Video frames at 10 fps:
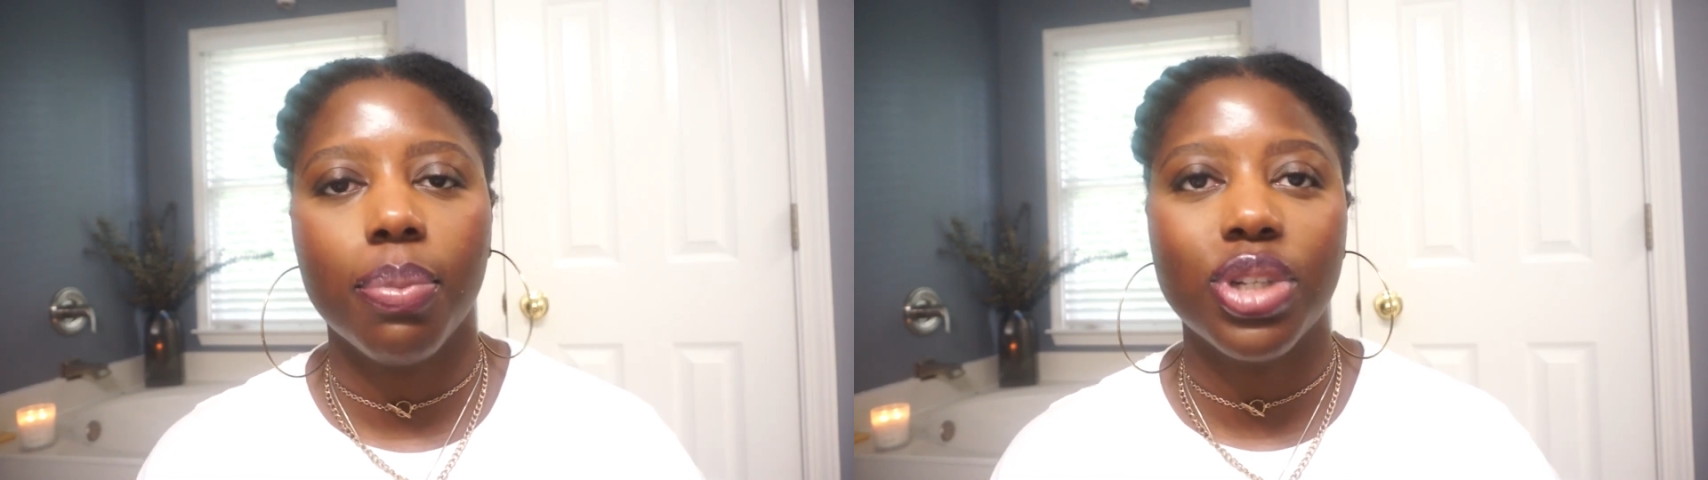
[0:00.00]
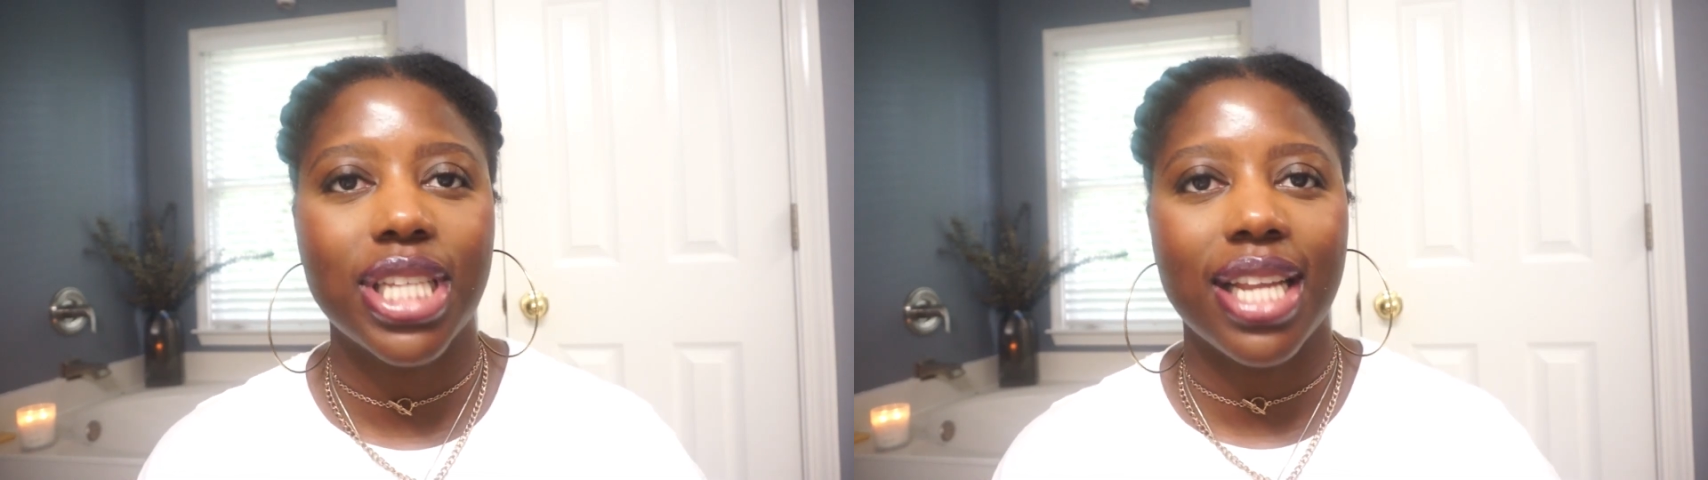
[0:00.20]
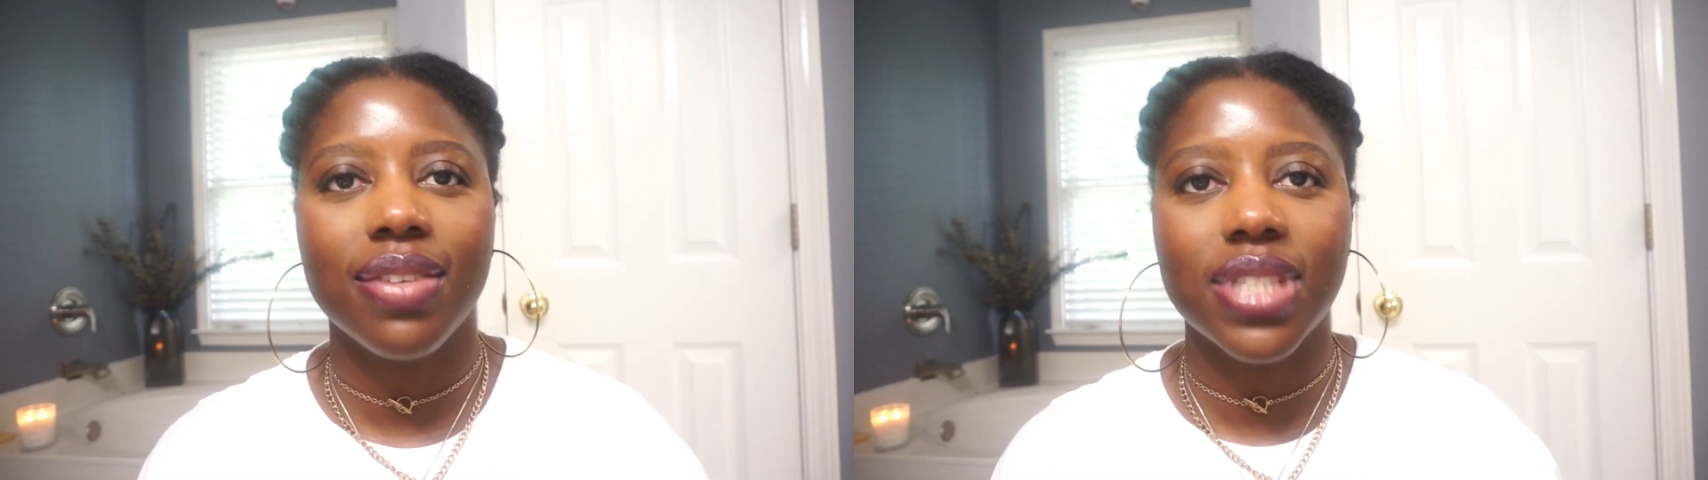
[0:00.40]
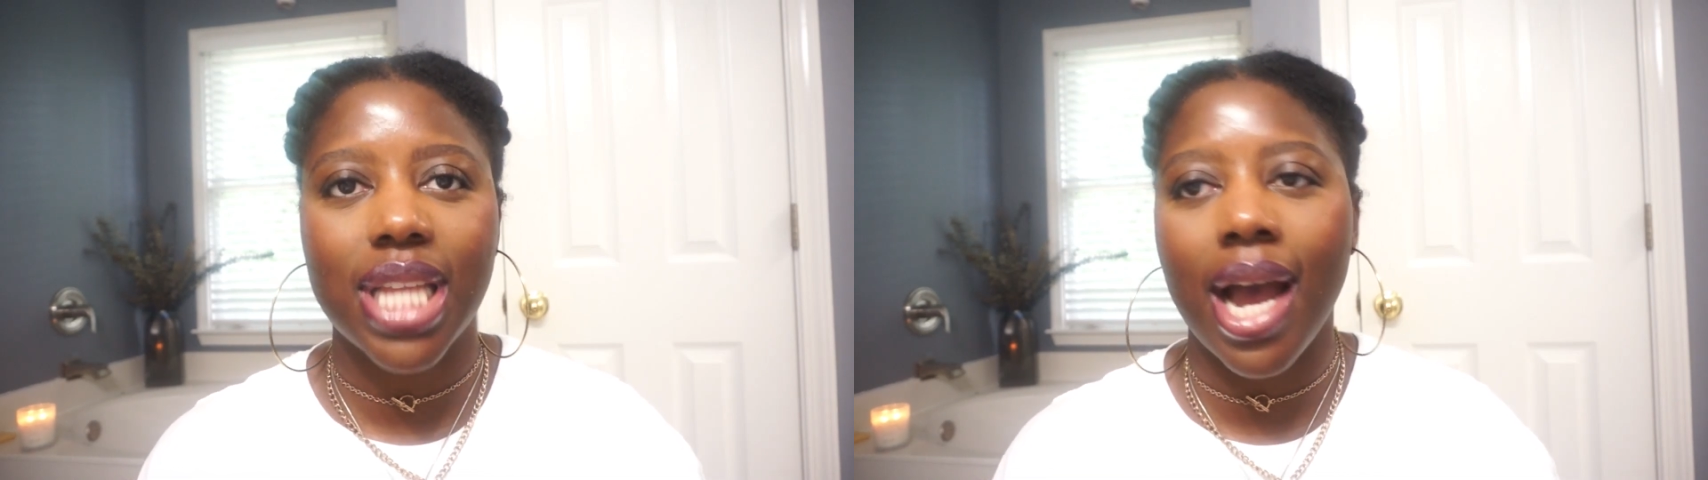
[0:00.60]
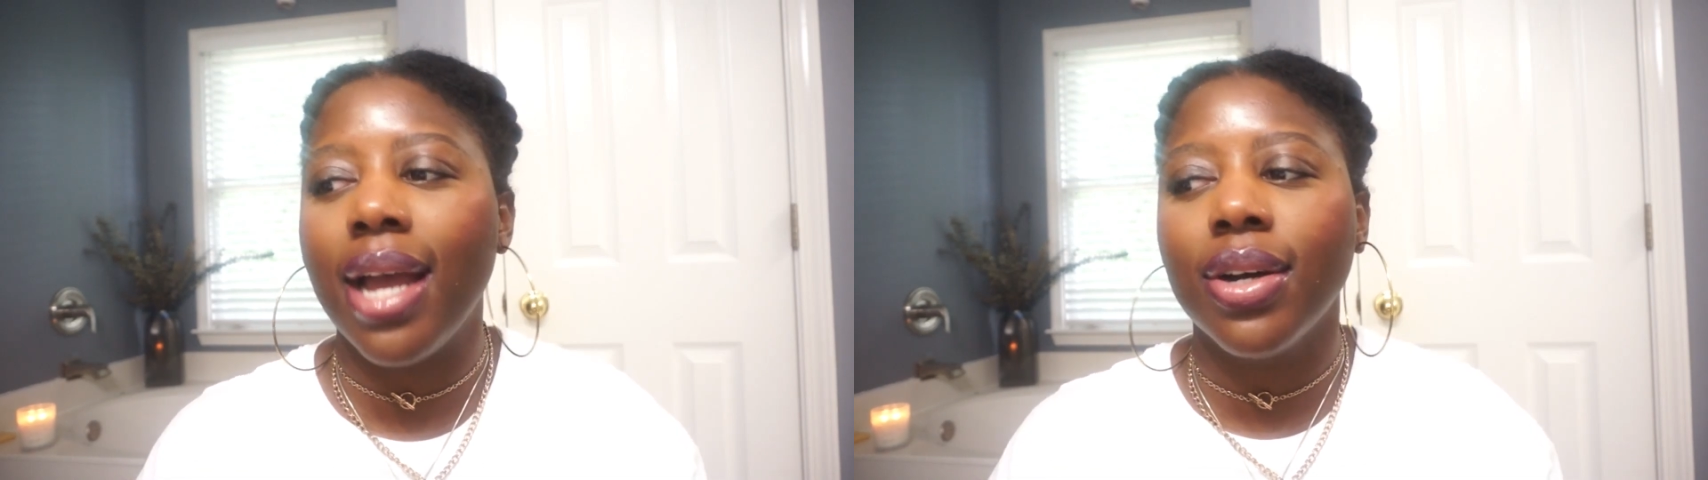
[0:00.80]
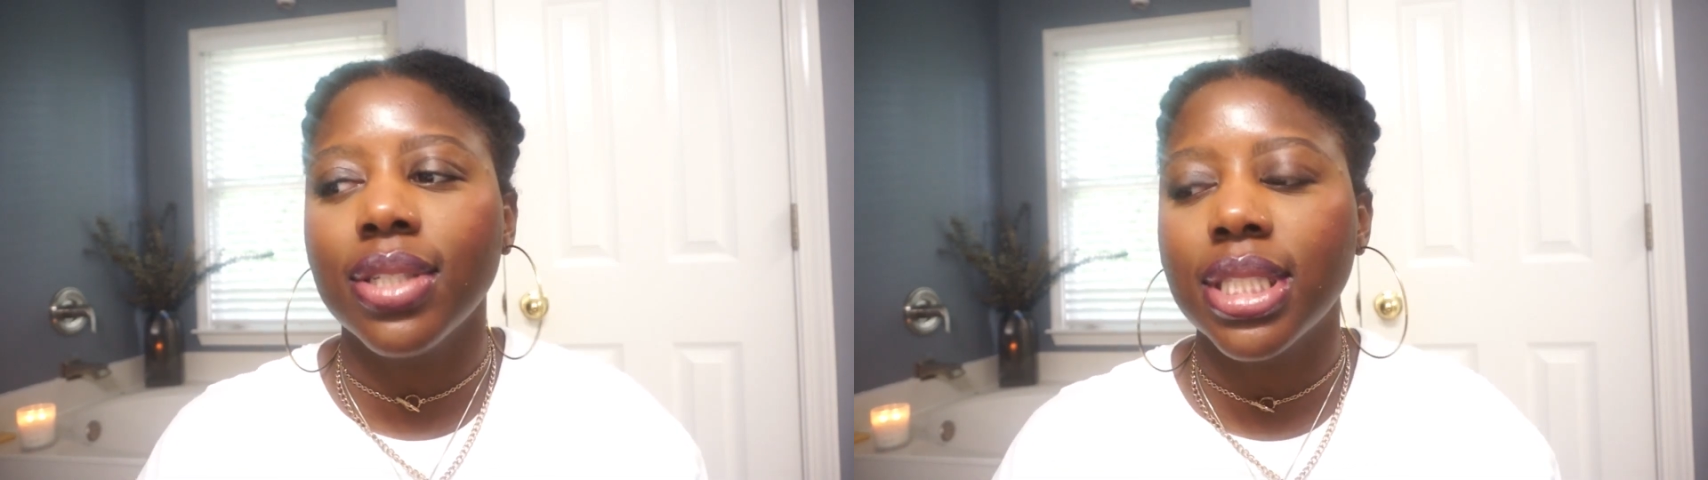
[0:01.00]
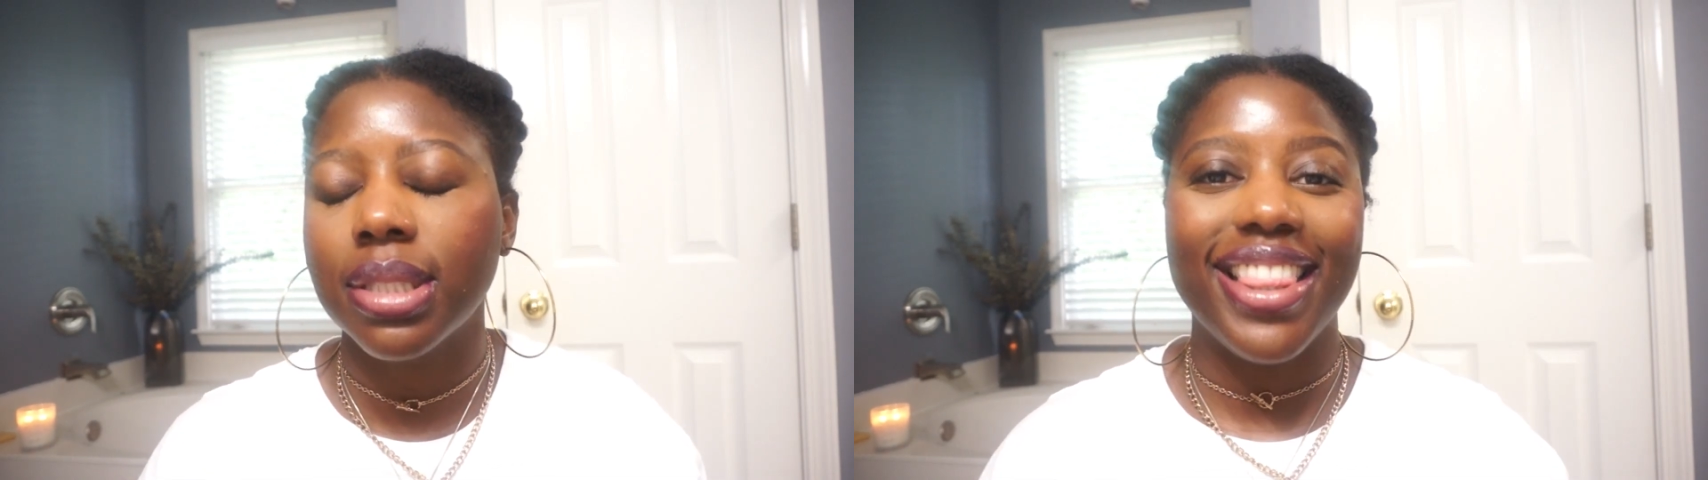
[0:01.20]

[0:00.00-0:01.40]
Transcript: protective styles.